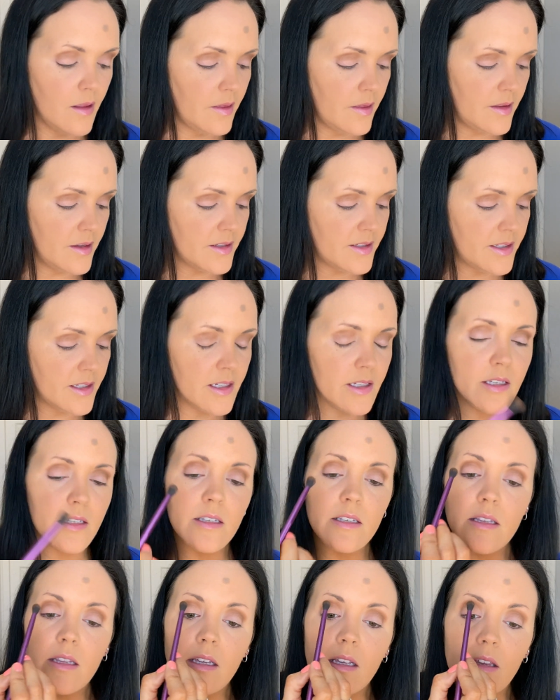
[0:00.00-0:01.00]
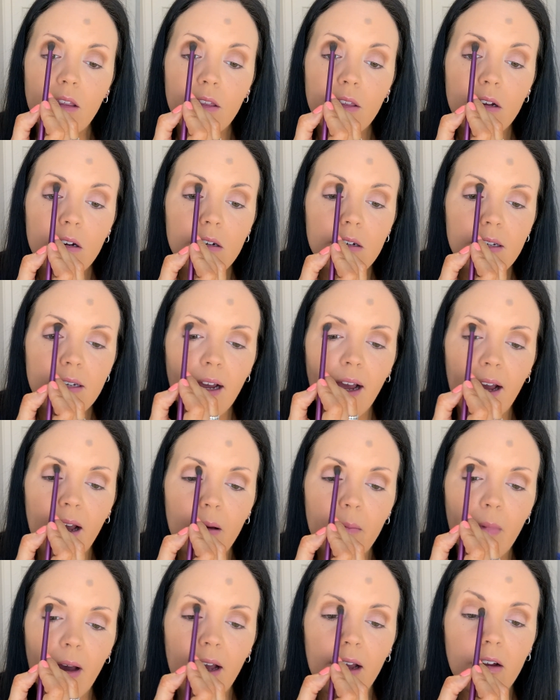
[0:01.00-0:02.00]
This is the third
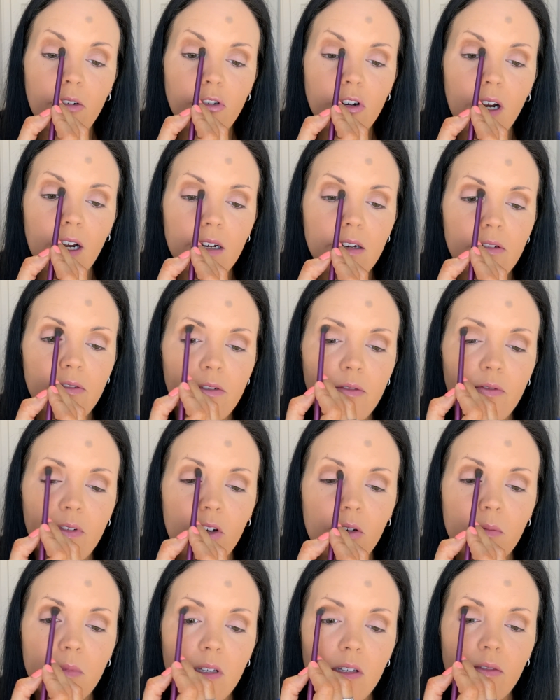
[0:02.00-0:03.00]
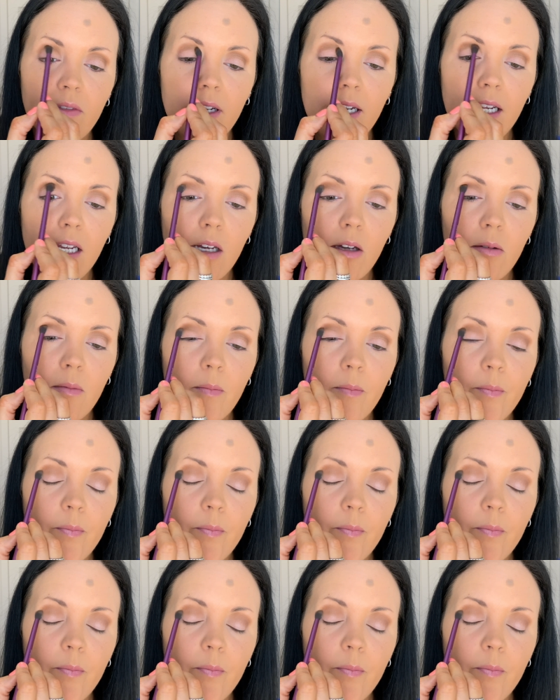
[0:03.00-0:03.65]
time I had tried to film this video.